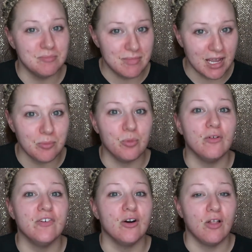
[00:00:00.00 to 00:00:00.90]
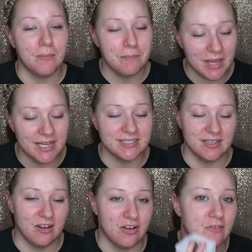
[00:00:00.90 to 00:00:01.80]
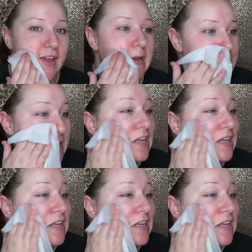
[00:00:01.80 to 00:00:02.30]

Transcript: makeup will feel amazing on your face,